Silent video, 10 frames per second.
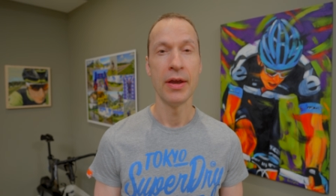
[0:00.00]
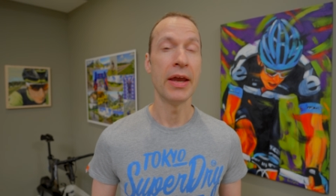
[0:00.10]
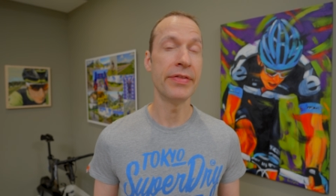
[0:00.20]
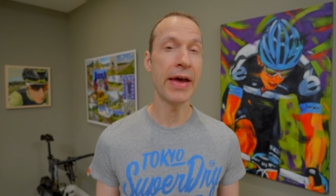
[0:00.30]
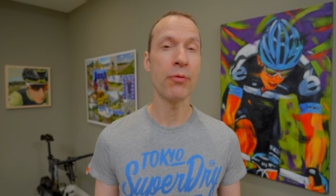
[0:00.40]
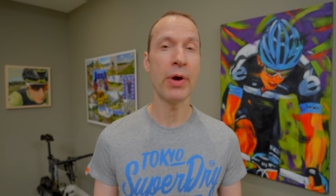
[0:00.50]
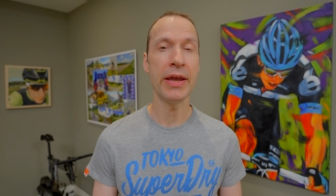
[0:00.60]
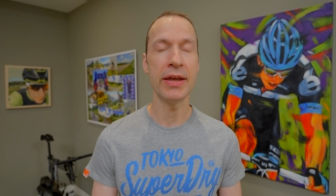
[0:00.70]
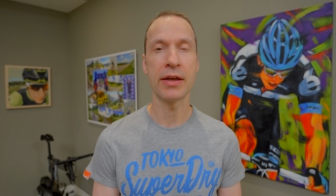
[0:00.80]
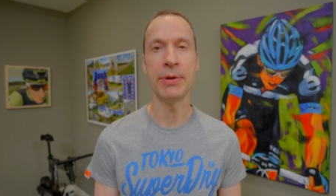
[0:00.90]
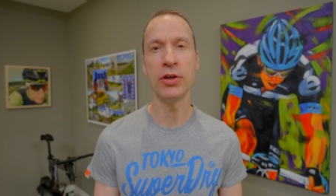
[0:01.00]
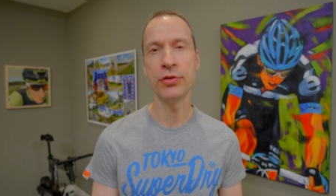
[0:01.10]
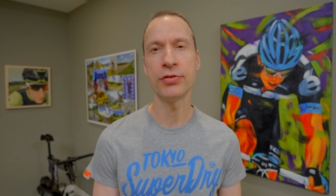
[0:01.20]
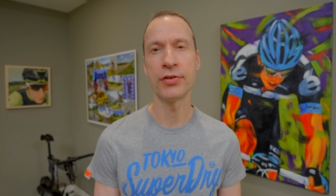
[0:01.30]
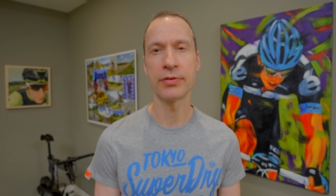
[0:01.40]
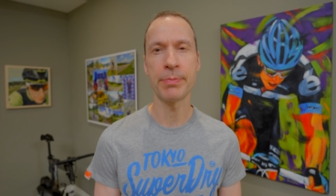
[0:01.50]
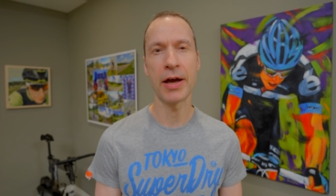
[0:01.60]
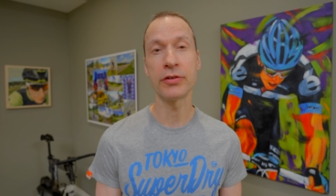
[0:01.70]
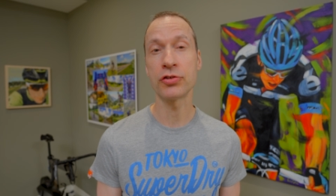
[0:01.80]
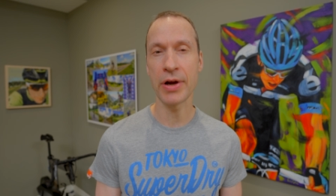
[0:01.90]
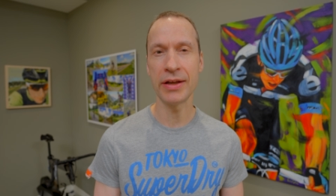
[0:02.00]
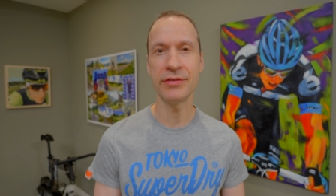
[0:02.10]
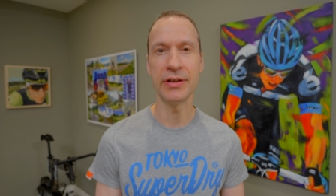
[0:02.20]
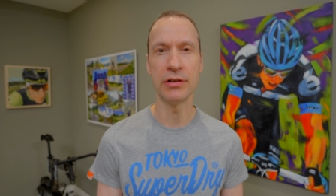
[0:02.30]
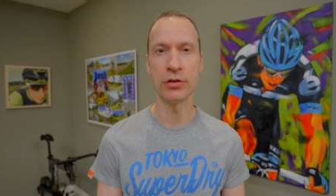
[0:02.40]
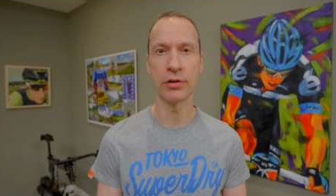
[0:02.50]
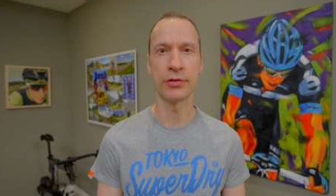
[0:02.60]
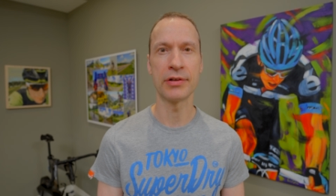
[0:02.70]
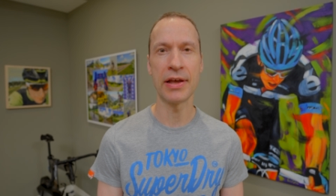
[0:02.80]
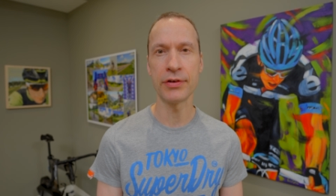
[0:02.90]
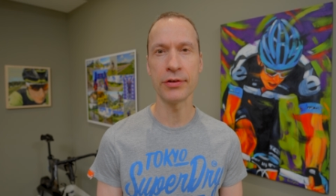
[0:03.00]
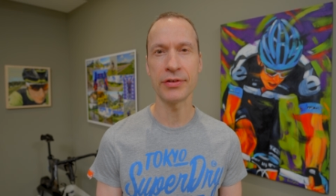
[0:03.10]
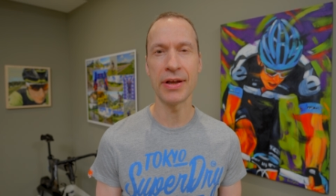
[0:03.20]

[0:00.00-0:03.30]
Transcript: In that way, it can be used to spot trends in glucose levels